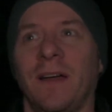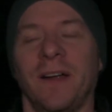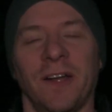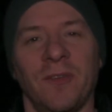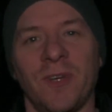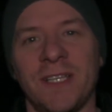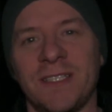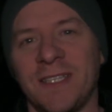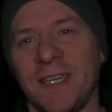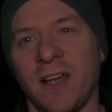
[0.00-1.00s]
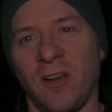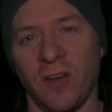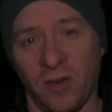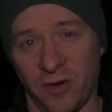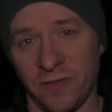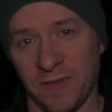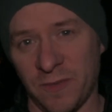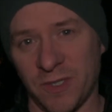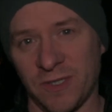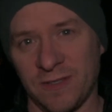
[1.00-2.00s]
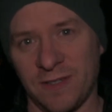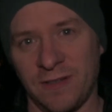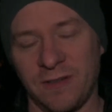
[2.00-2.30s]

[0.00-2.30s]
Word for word: I don't really see a lot of images